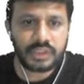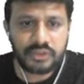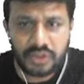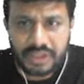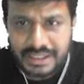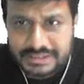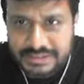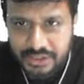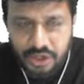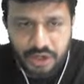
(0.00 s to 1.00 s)
So let's
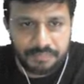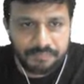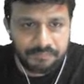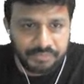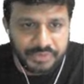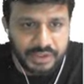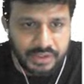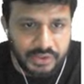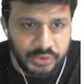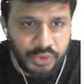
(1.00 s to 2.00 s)
draw.
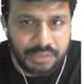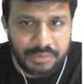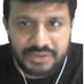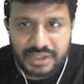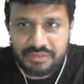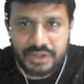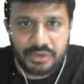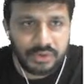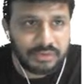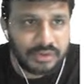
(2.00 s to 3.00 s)
Un means, anyway, you
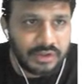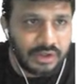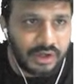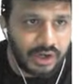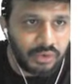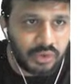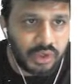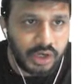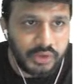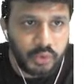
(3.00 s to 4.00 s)
know how to
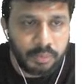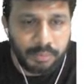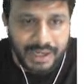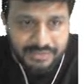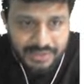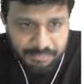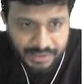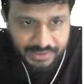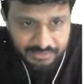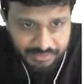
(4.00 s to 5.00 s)
draw u minus n
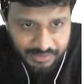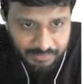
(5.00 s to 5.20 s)
minus 1.